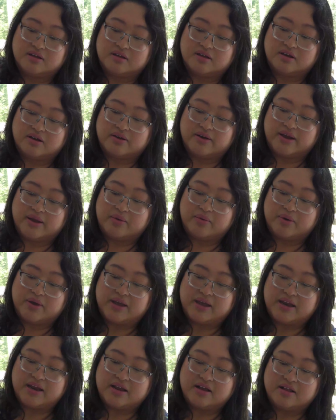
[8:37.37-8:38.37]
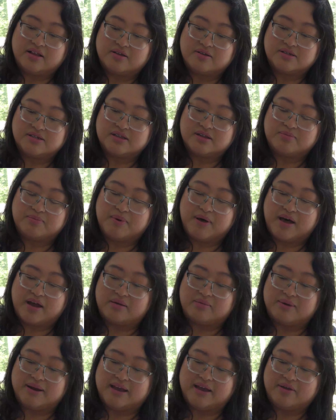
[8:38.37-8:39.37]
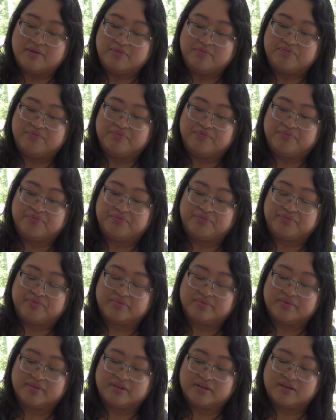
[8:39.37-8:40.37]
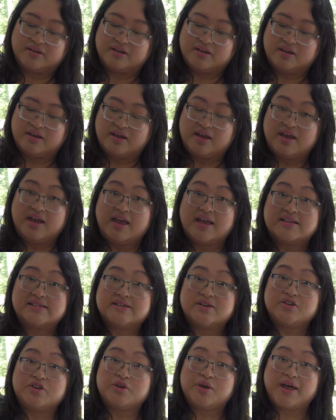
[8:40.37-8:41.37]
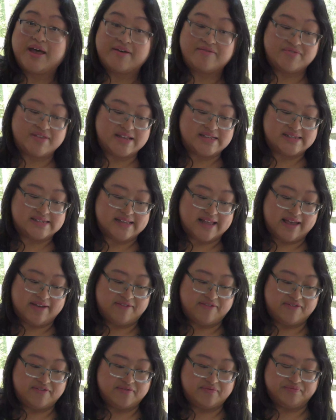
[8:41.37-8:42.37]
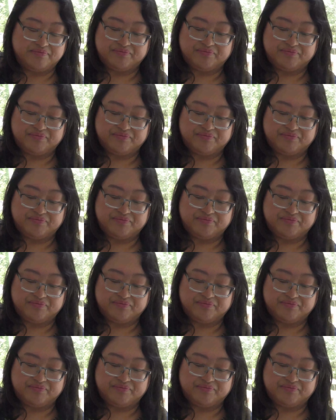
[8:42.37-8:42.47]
All right, we're getting close to the bottom now. And so you'll have this left.